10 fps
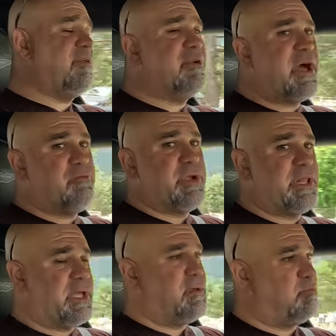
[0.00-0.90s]
And they're not
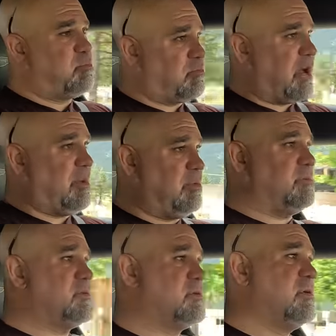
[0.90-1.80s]
really
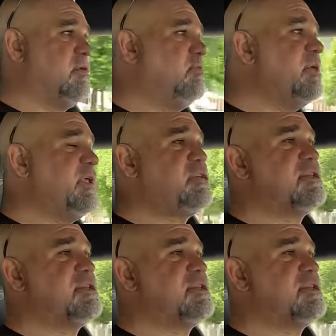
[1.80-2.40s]
problems, really